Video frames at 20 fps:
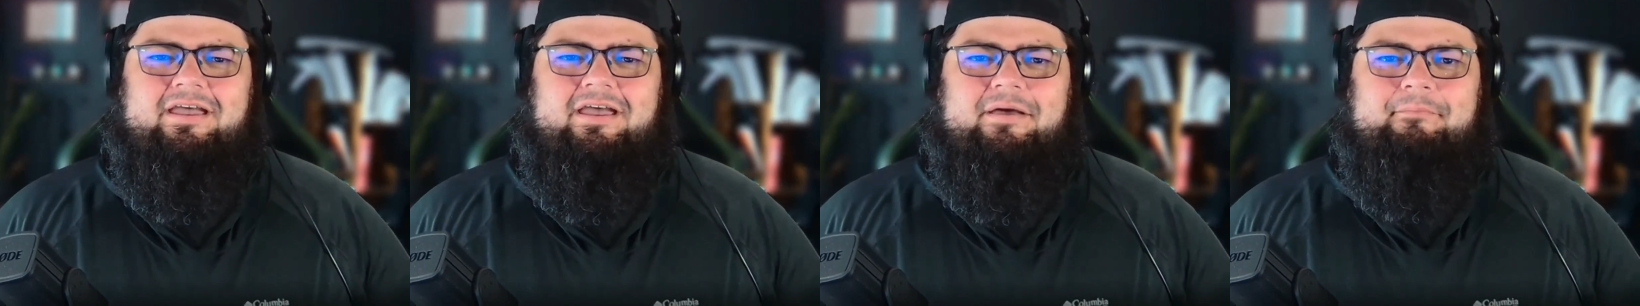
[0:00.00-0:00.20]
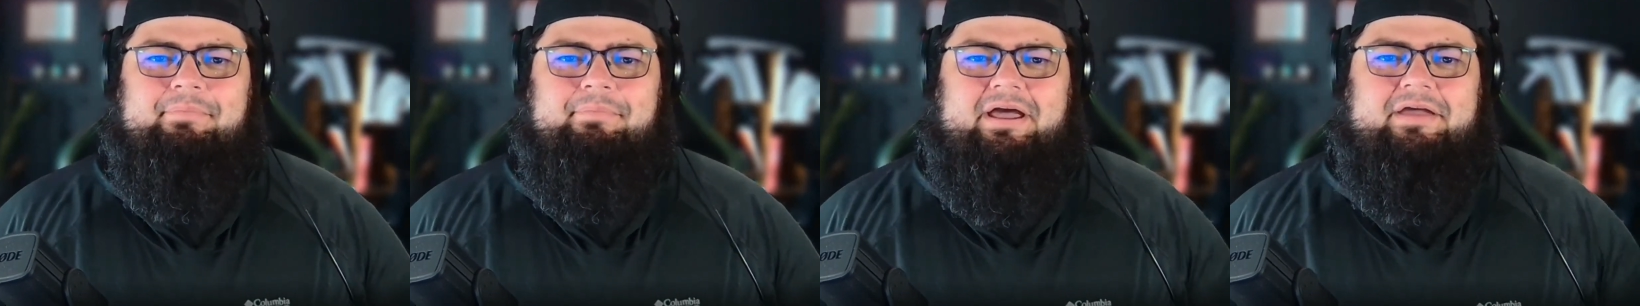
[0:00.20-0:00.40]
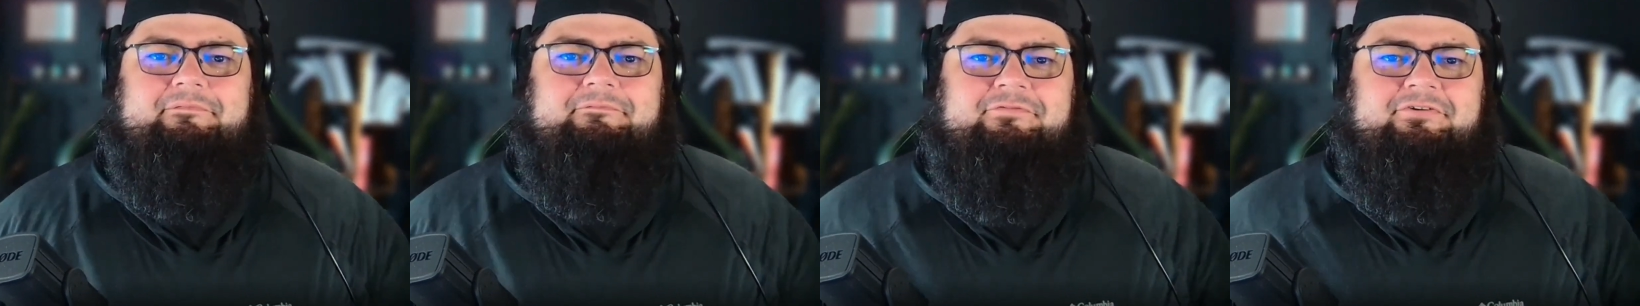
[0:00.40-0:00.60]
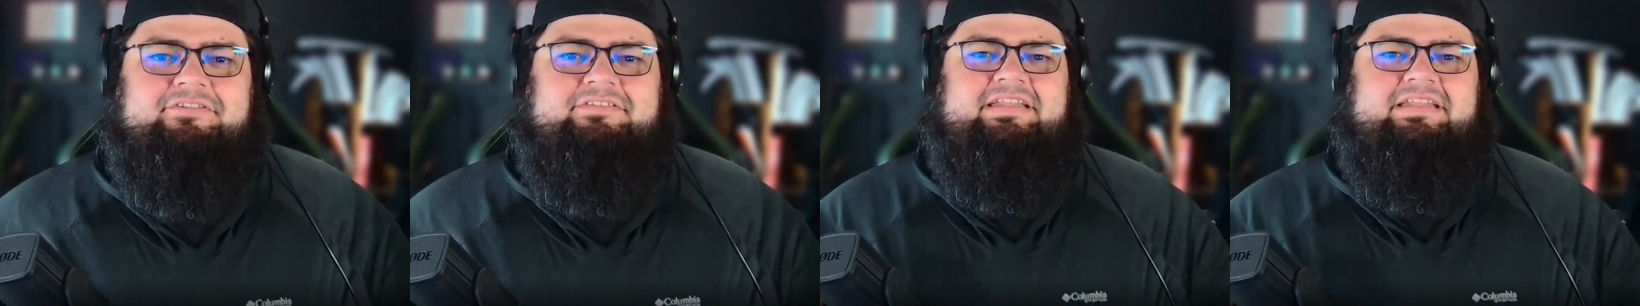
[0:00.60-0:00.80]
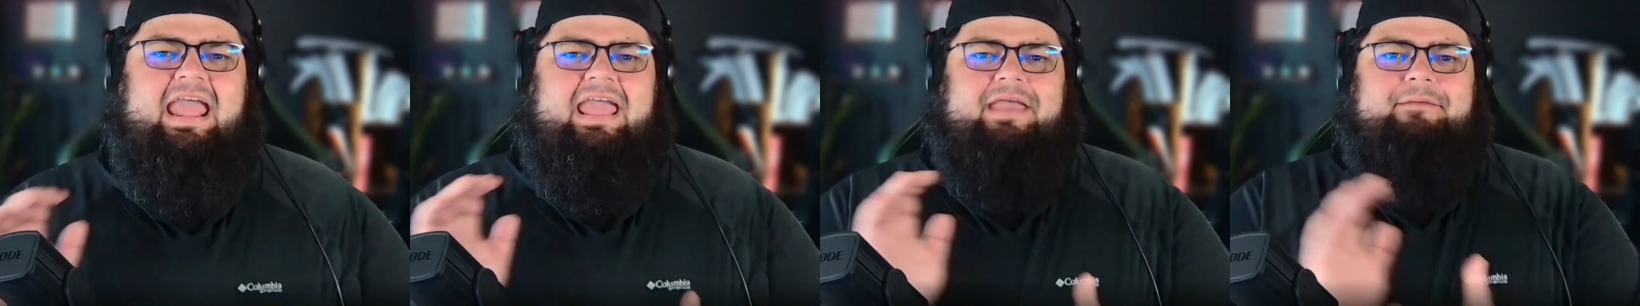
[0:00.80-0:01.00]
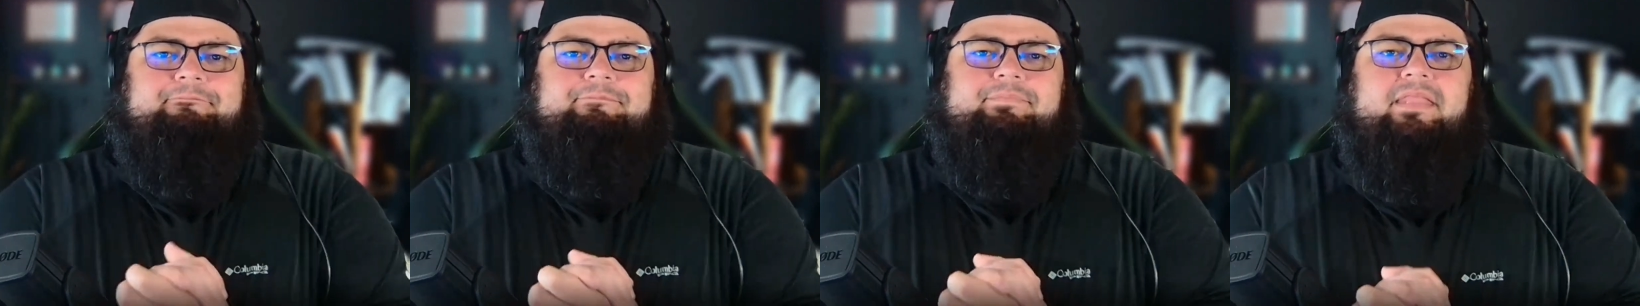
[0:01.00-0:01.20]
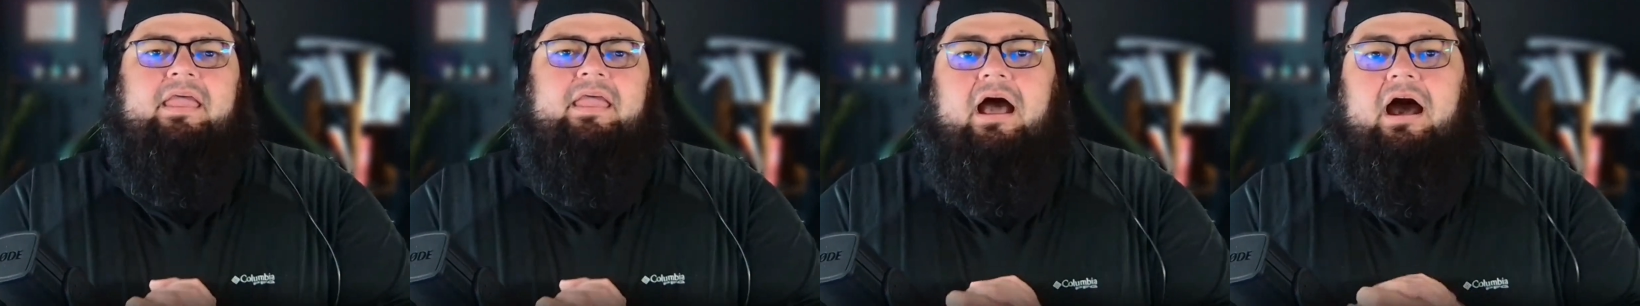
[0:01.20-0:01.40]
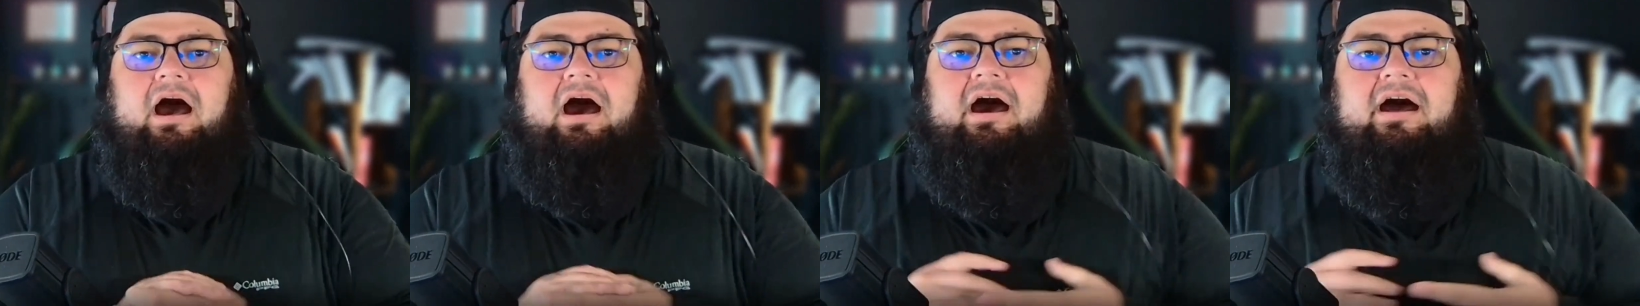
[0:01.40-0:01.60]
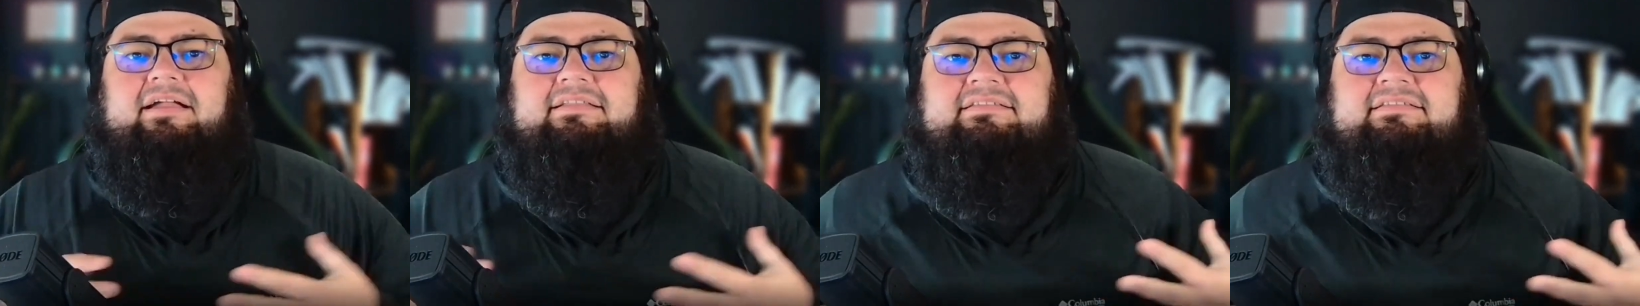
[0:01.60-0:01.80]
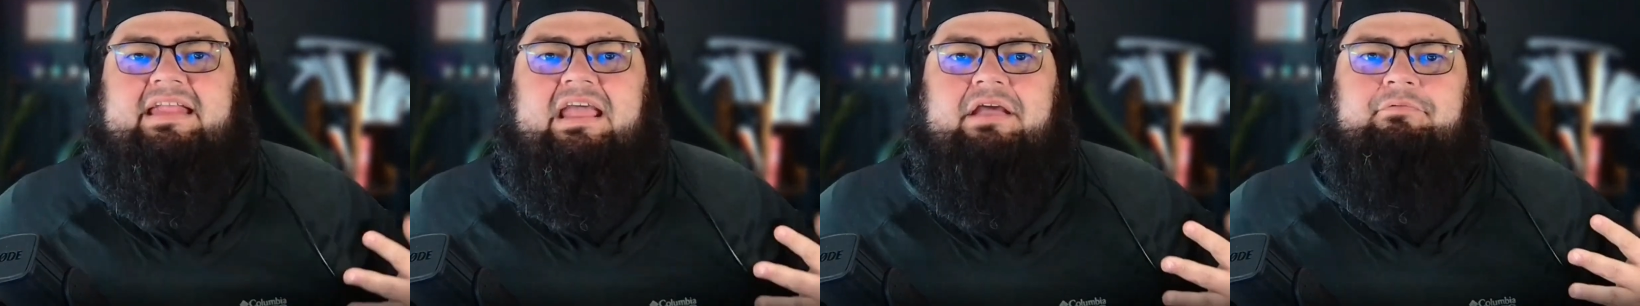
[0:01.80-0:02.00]
But for today,
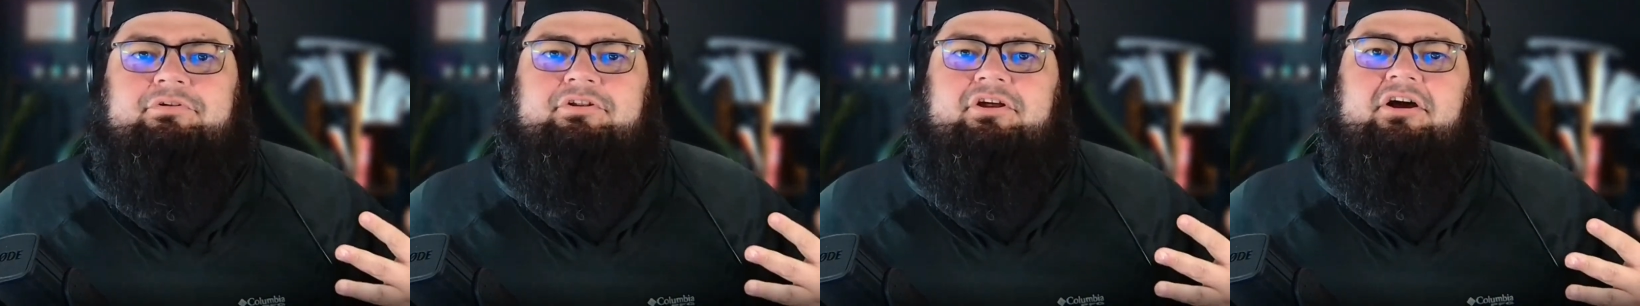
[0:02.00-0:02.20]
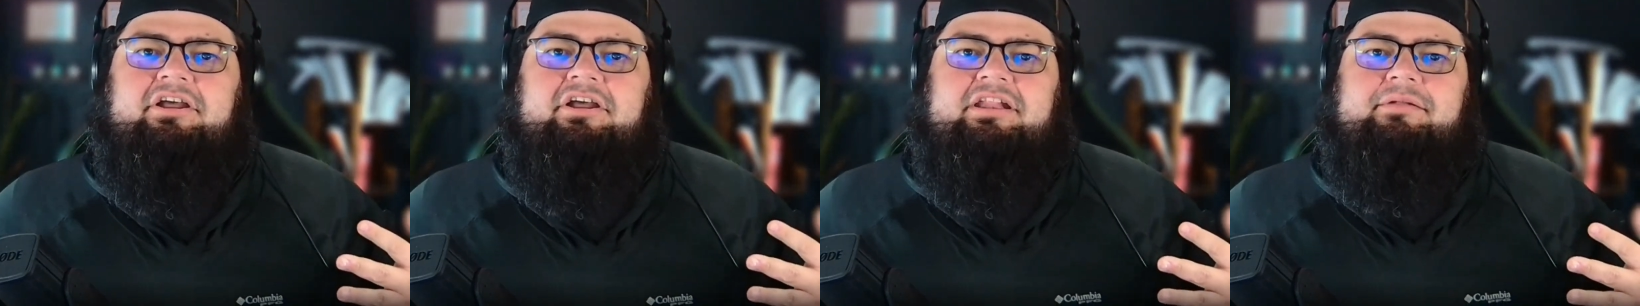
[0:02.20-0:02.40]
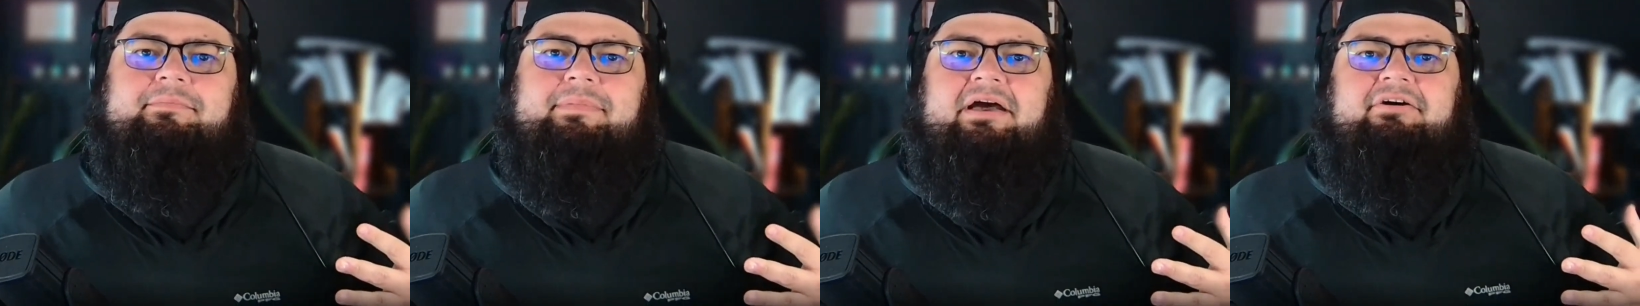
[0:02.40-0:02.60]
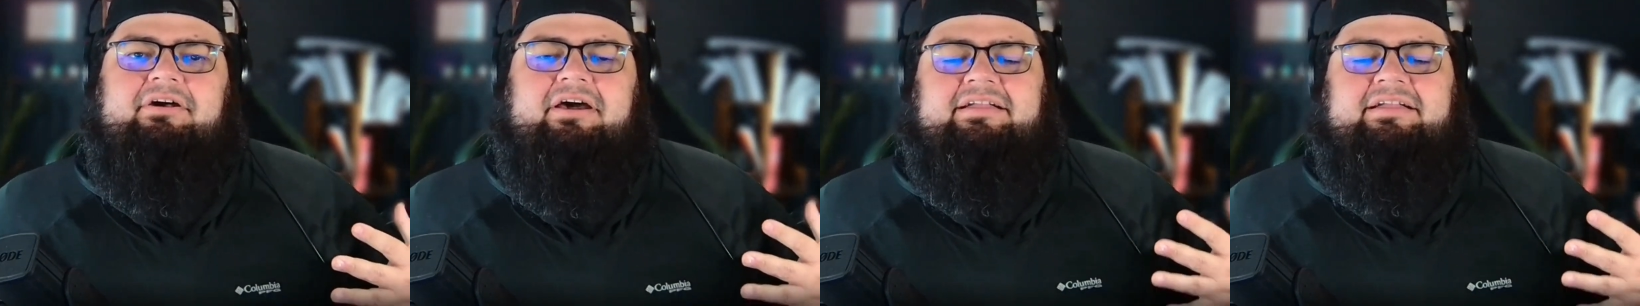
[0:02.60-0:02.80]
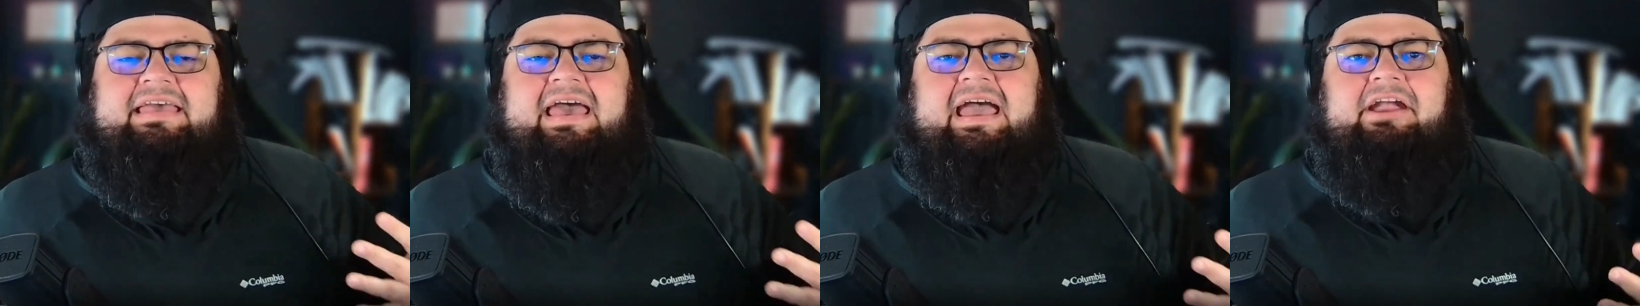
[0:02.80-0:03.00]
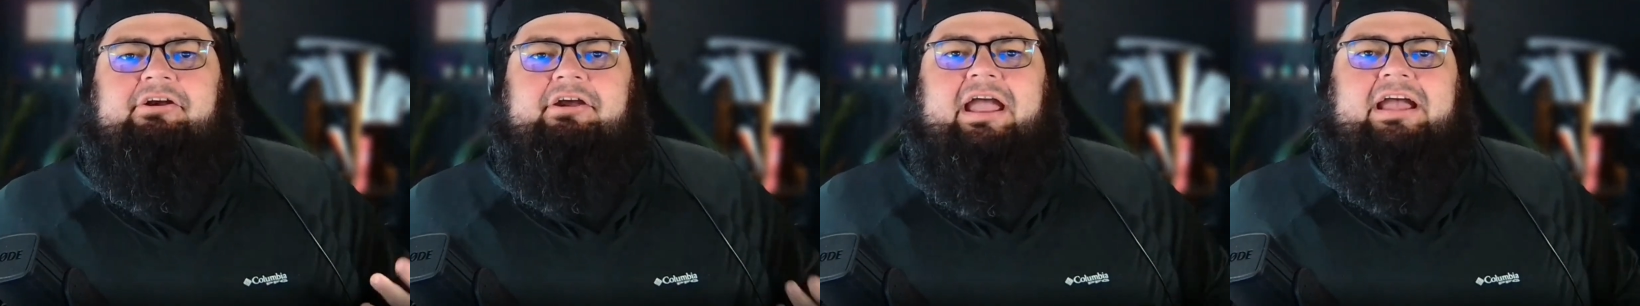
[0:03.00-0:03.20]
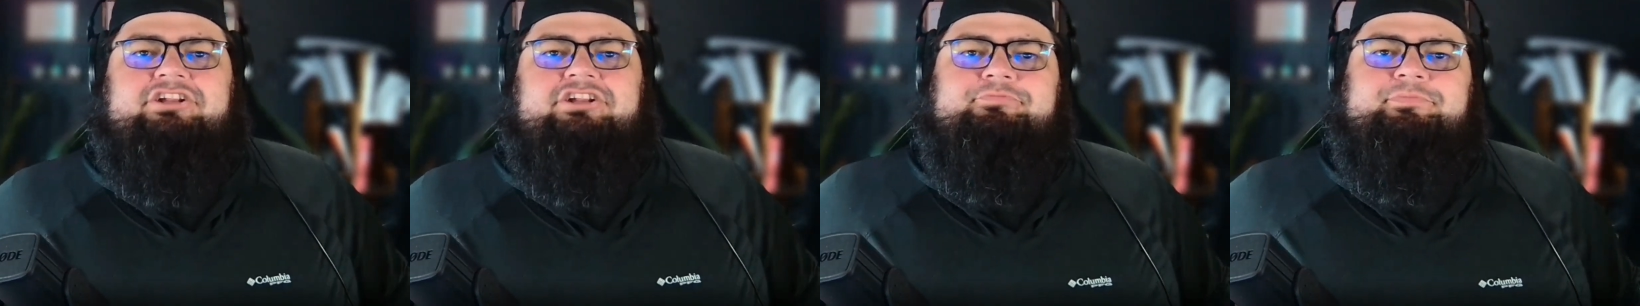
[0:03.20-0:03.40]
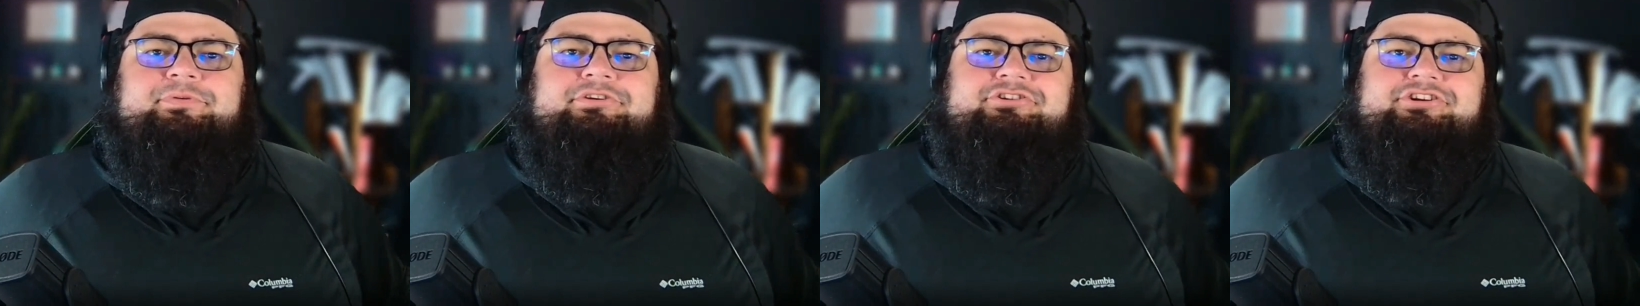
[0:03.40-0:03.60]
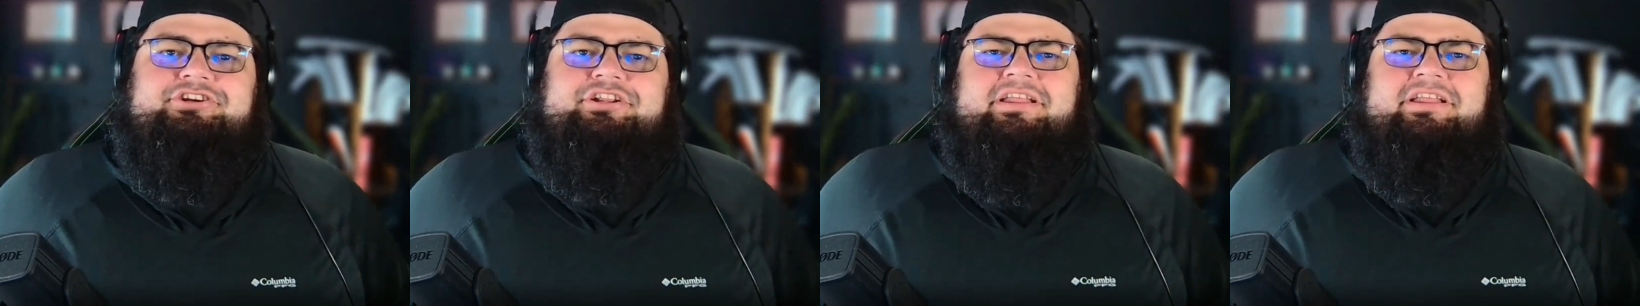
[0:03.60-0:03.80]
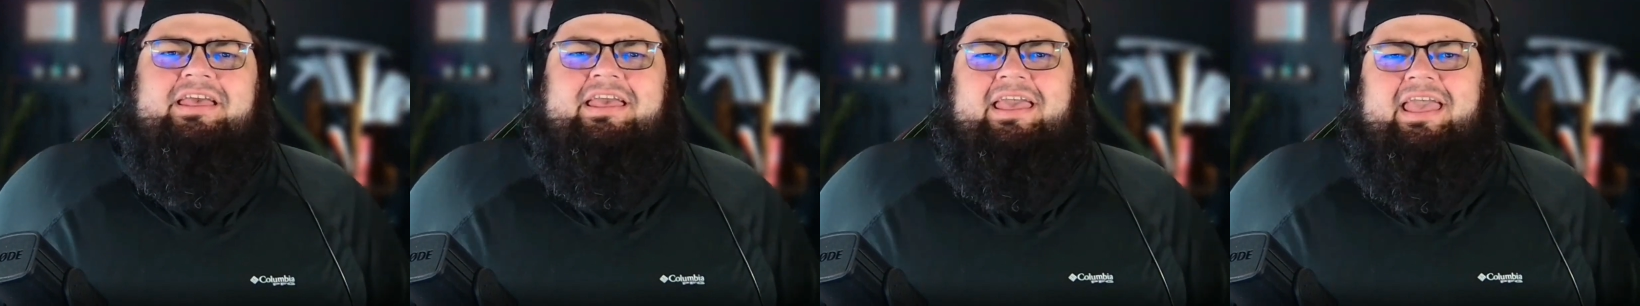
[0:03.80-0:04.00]
we're talking about attacker
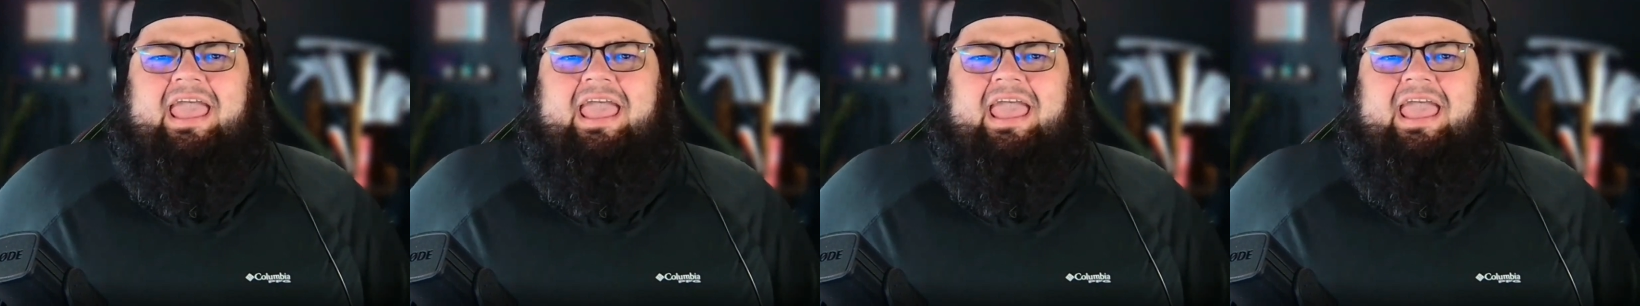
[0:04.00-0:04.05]
attribution.